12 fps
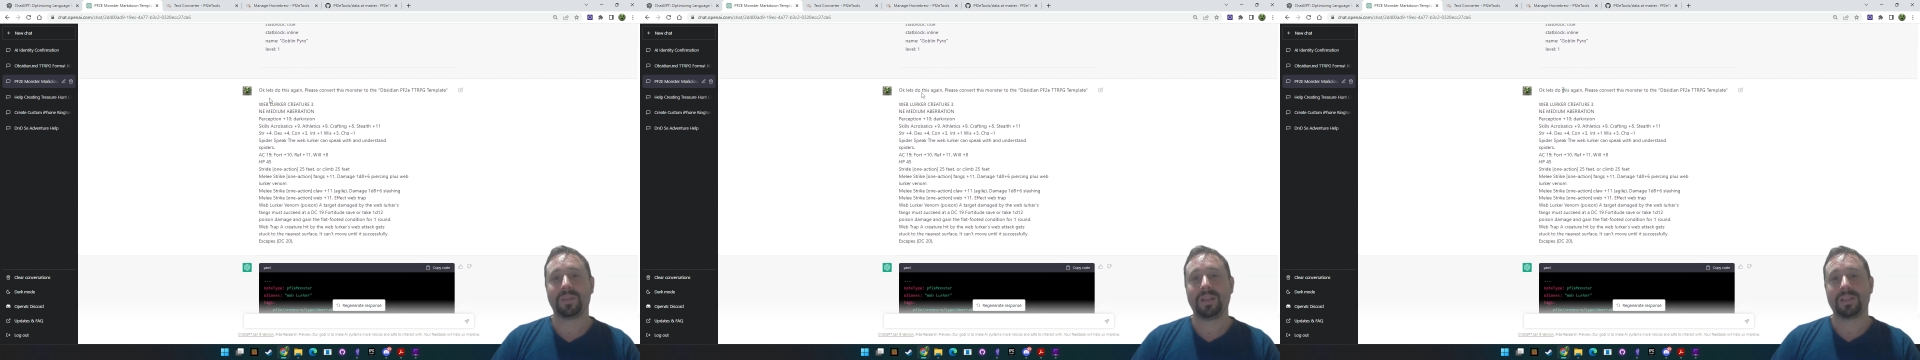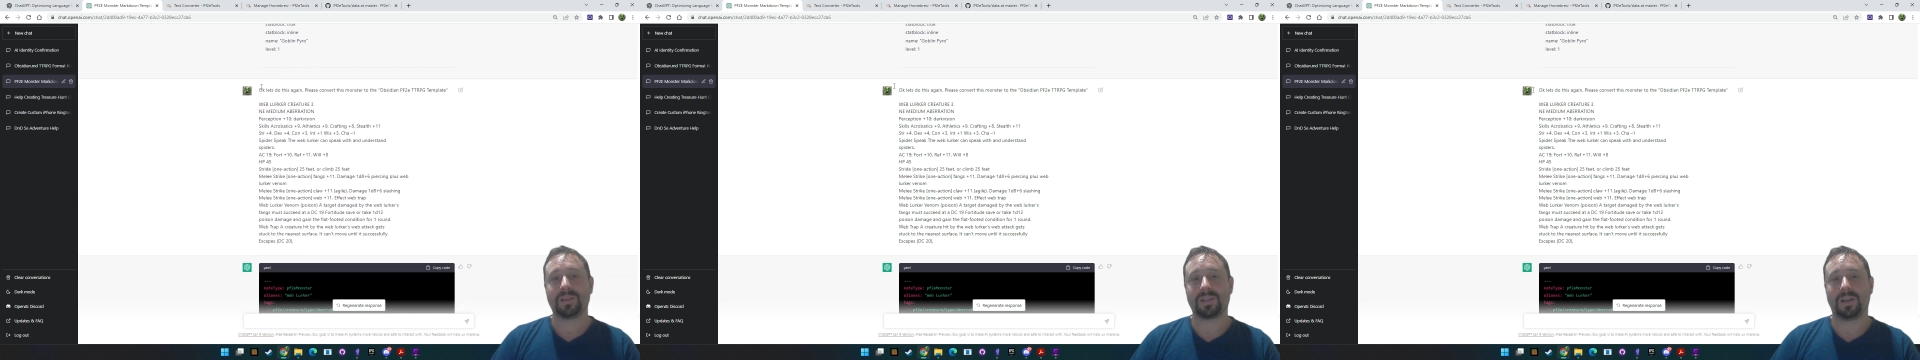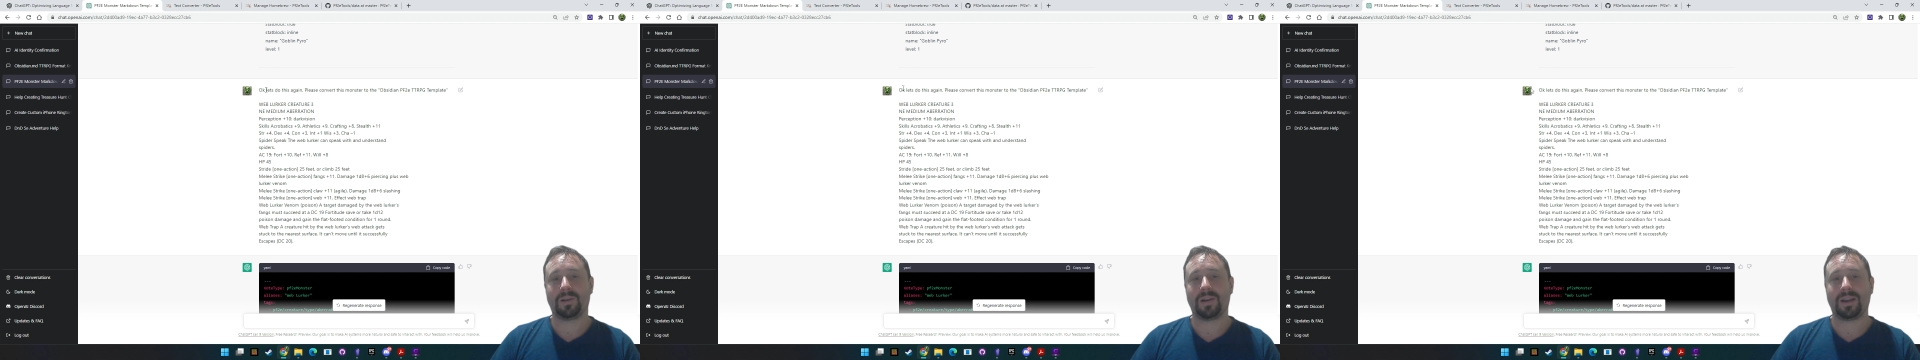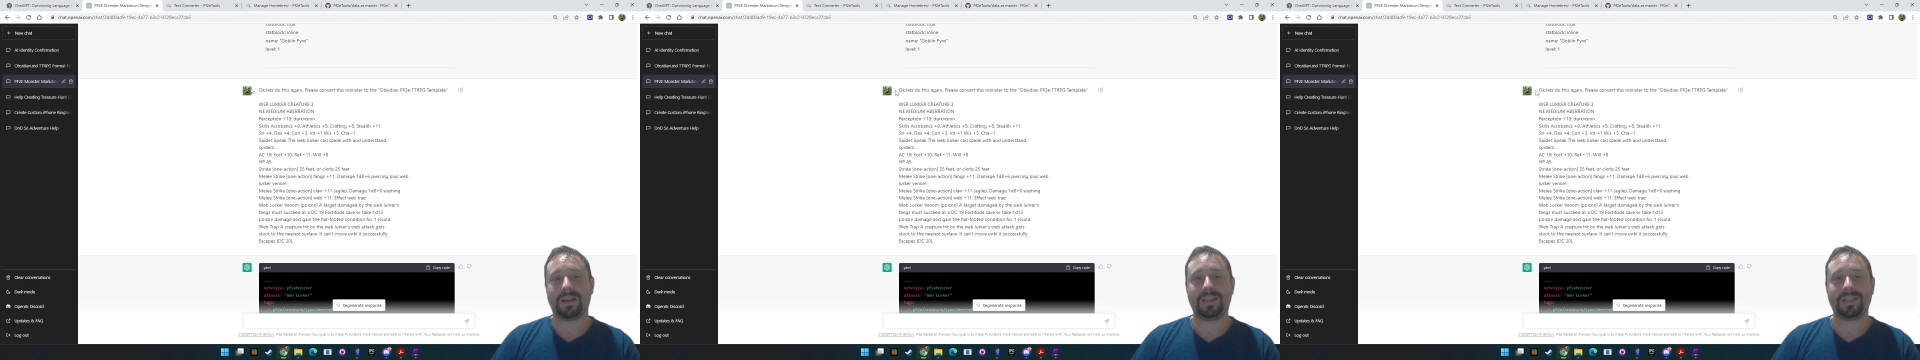So I was like, all
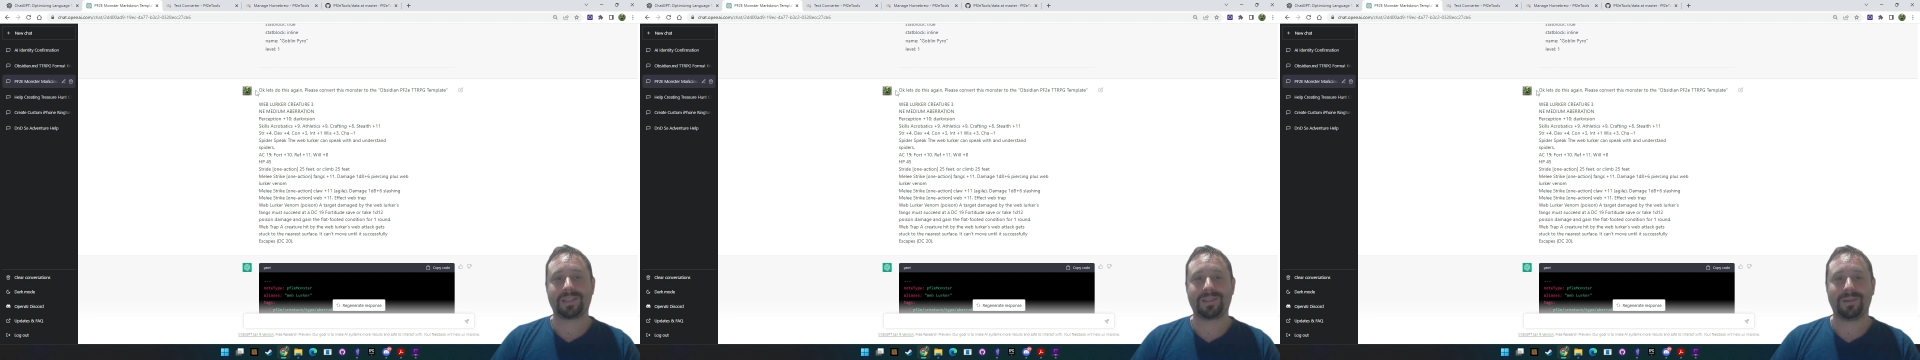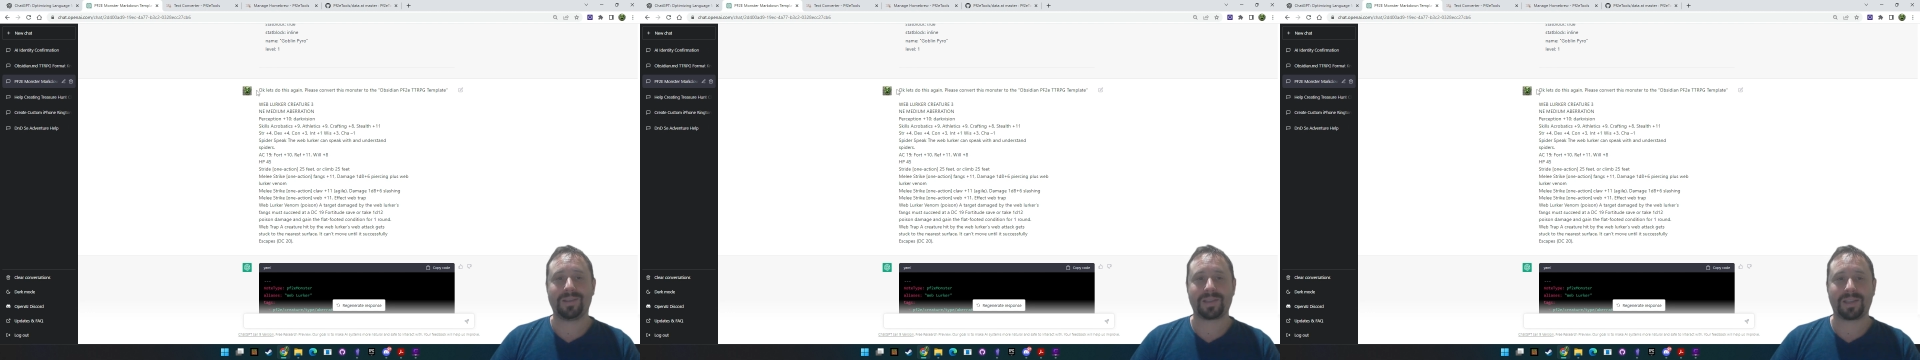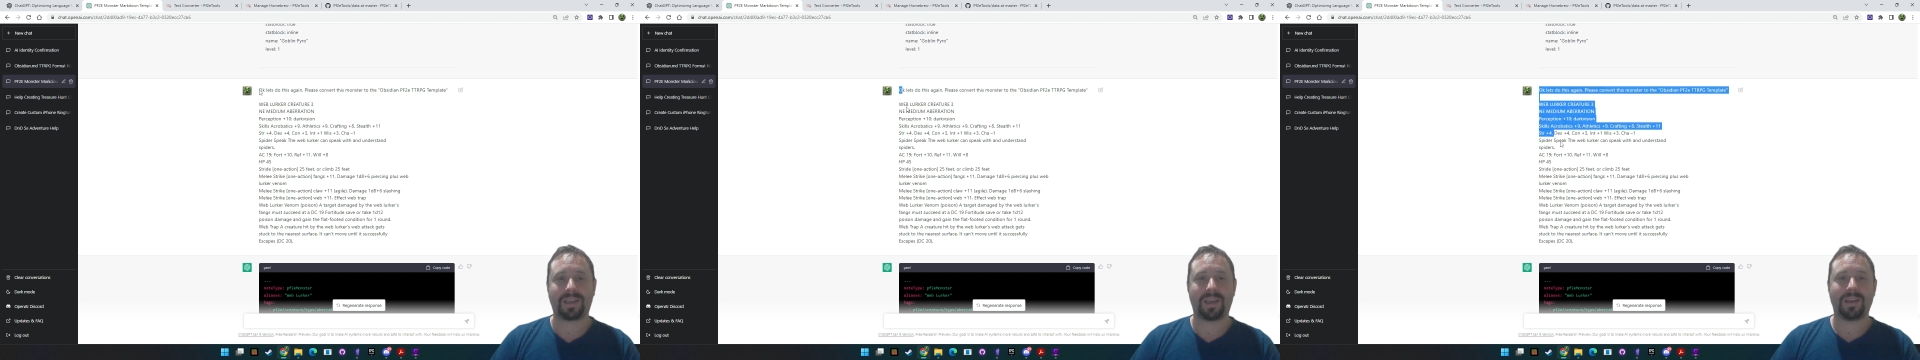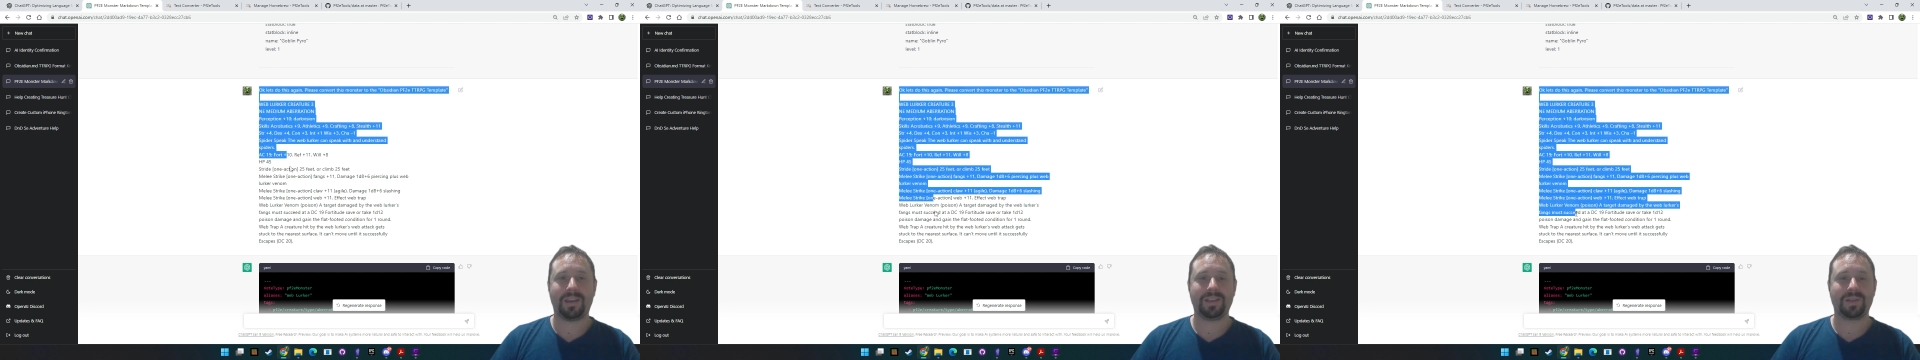right, let's do this
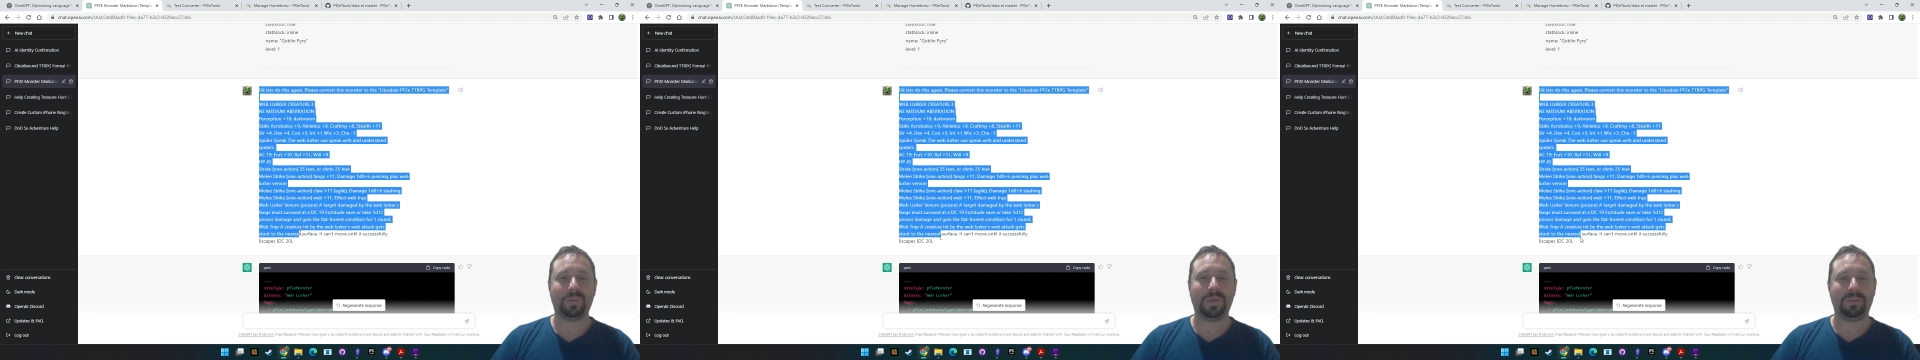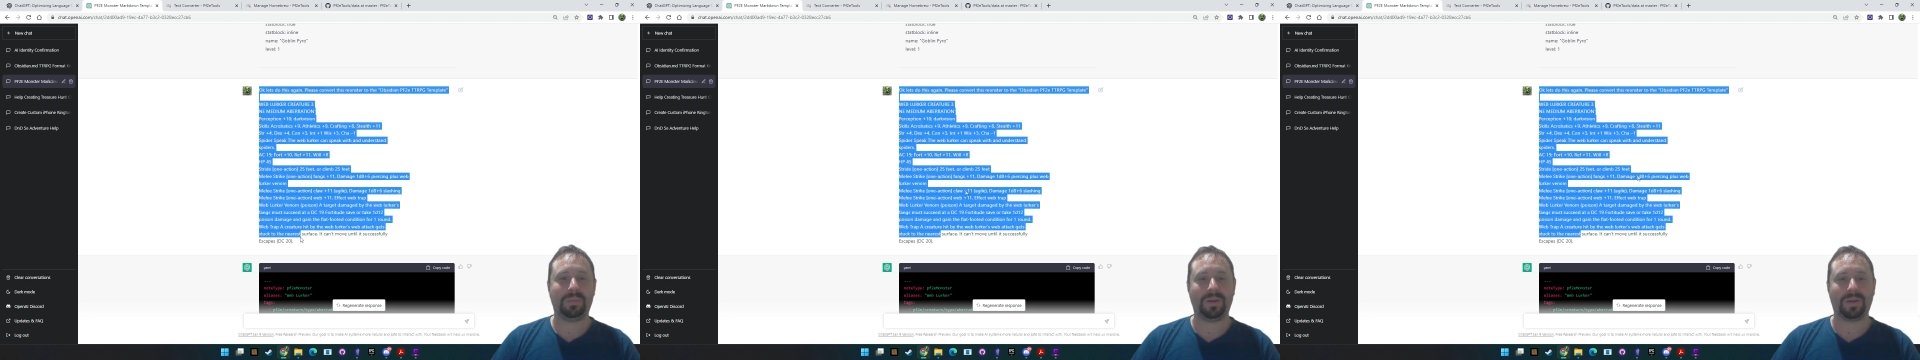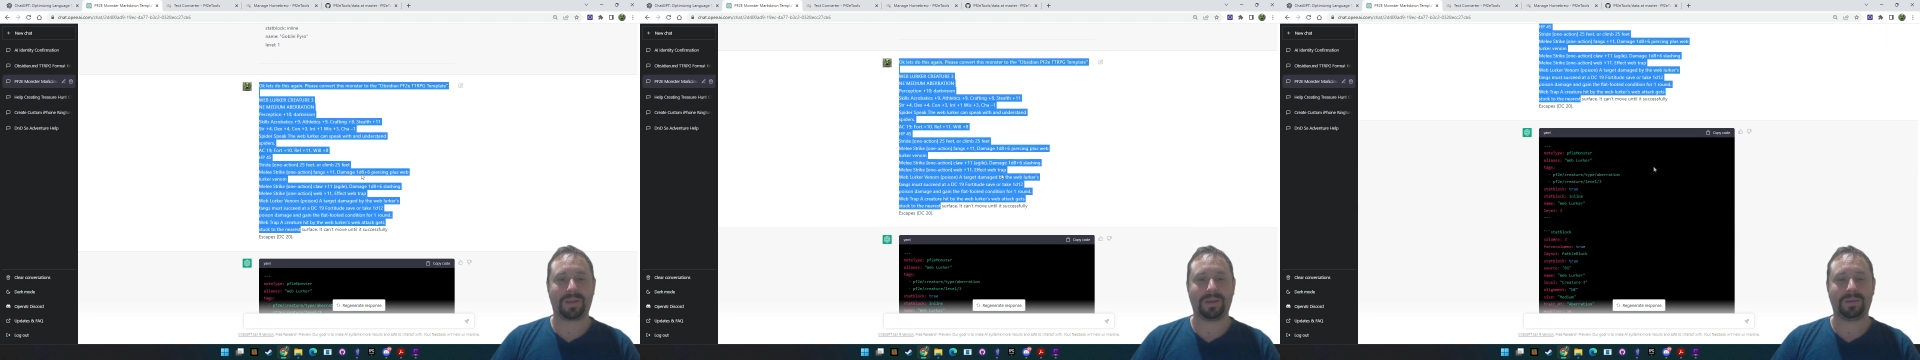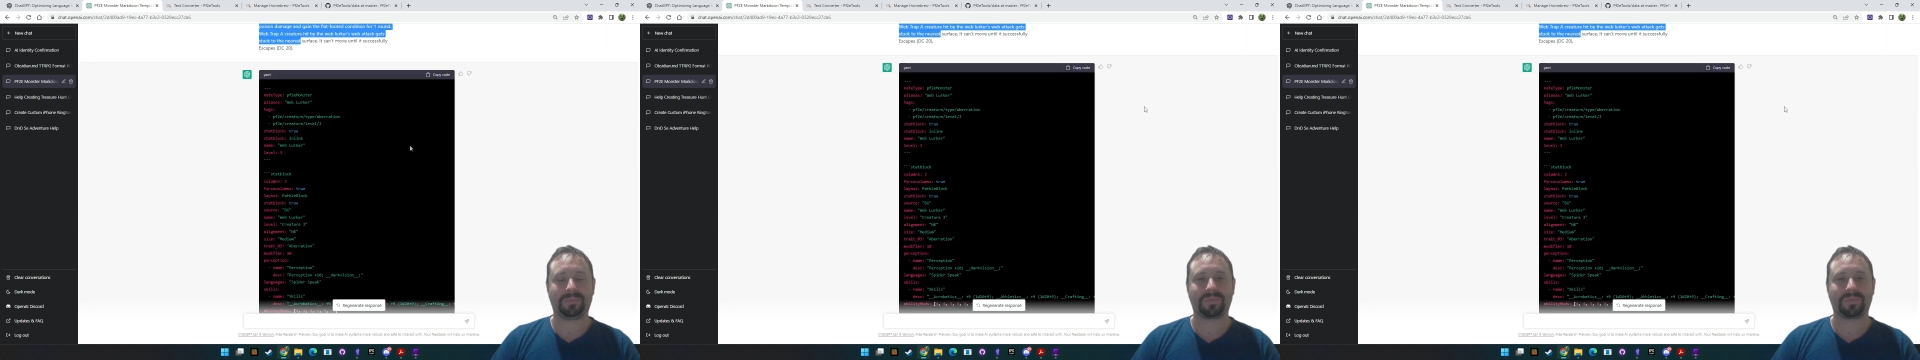again. Here's a web lurker.